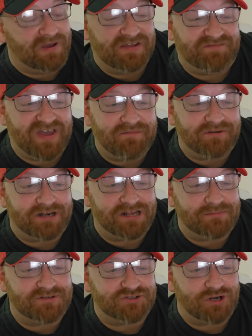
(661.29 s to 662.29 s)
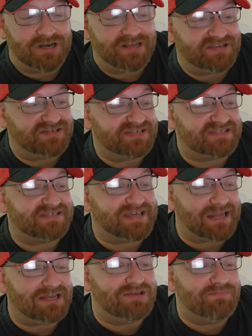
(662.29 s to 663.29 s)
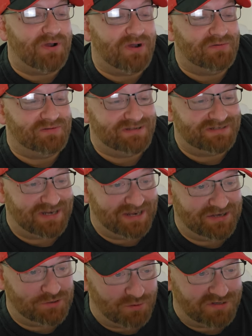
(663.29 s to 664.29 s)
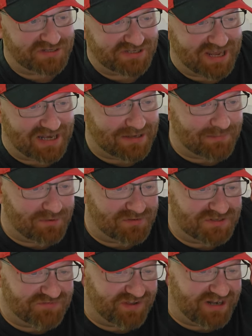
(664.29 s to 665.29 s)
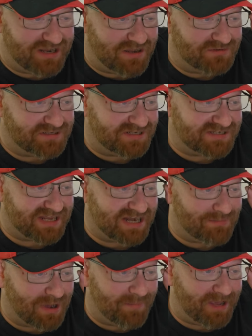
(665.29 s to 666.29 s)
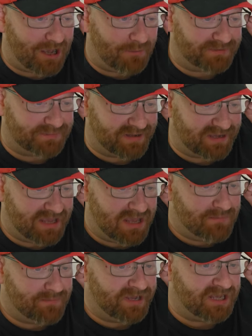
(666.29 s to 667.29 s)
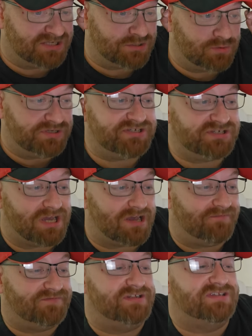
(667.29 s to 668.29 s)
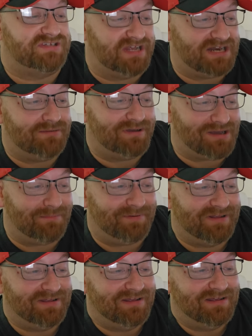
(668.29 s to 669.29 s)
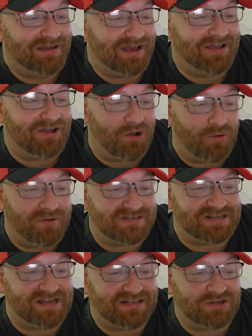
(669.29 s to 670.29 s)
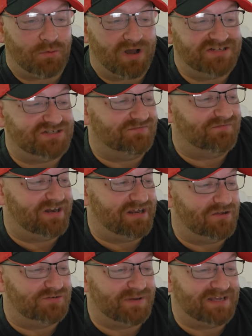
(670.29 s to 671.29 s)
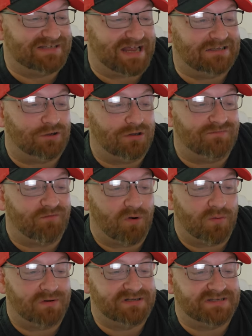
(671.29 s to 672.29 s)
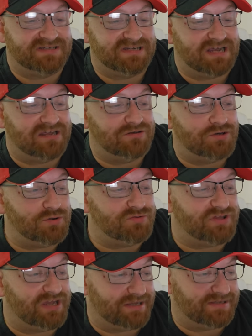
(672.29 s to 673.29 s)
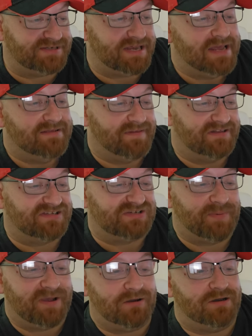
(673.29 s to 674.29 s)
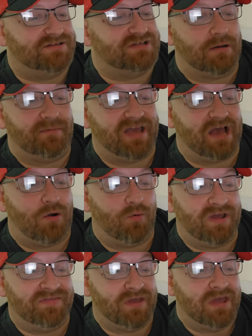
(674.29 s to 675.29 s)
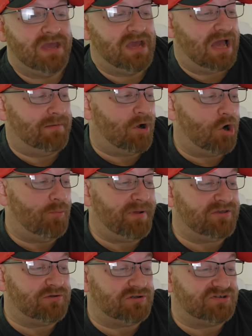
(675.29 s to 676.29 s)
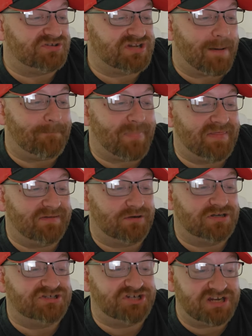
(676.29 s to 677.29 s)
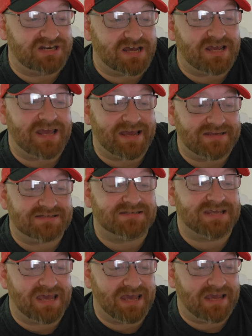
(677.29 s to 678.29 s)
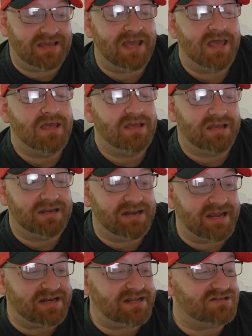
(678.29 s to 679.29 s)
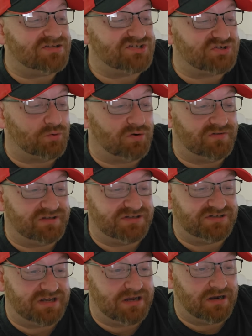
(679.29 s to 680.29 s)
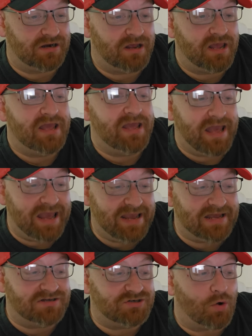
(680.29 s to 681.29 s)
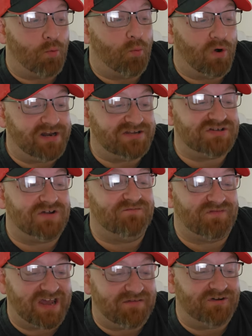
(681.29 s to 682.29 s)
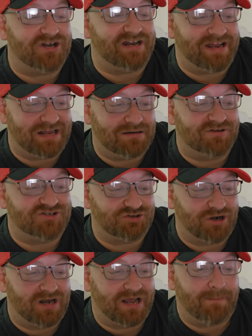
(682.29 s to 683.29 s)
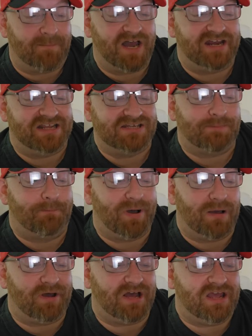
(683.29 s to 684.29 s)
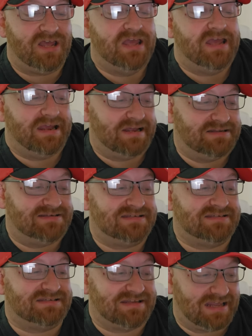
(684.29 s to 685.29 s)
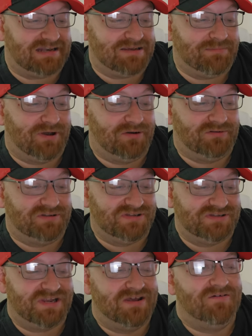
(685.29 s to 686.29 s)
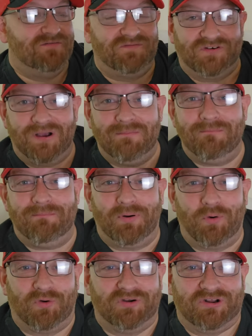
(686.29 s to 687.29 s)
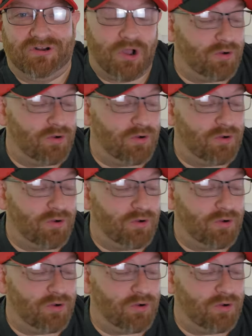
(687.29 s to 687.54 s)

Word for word: My favorite animatronic is Skelly Bones, and your Skelly Bones video to set him up helped me because it was tough to set him up. I always like to watch your videos because I look forward to seeing new things that Spirit is coming out with. I'm hoping you could stop by the Regina S K Canadian store this year. And what is your favorite animatronic? Mine is Bubba and Skelly Bones from Porter.